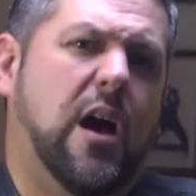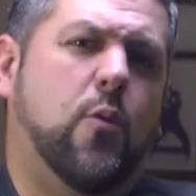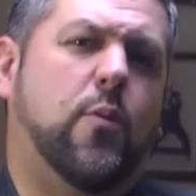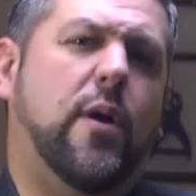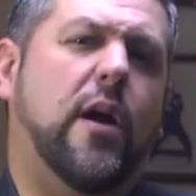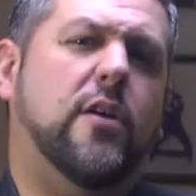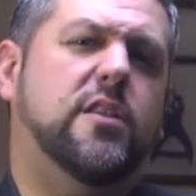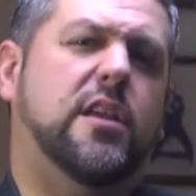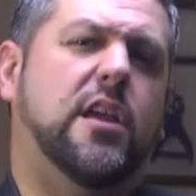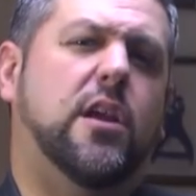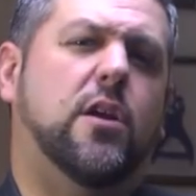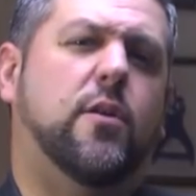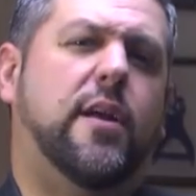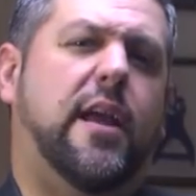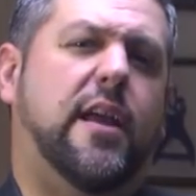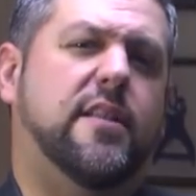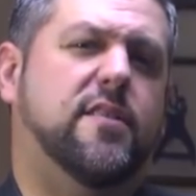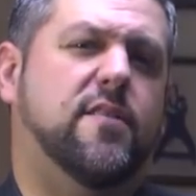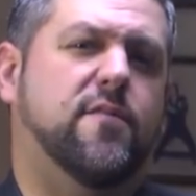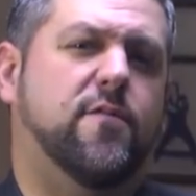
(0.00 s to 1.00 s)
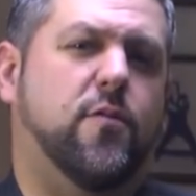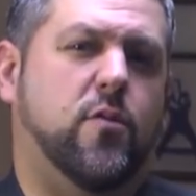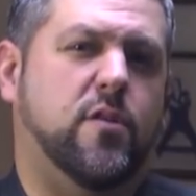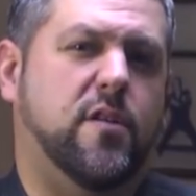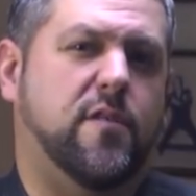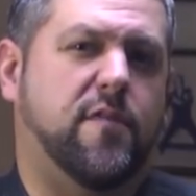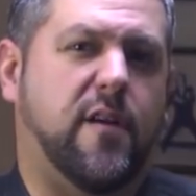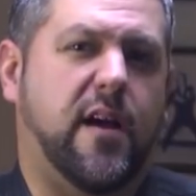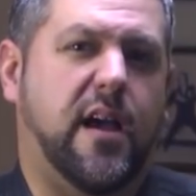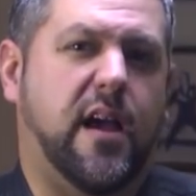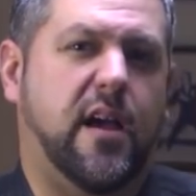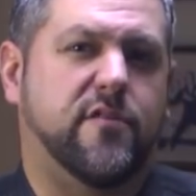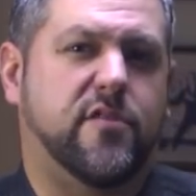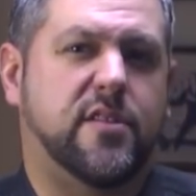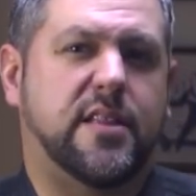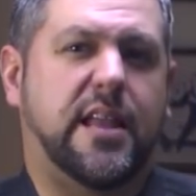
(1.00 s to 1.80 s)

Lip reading: Around the year 1845,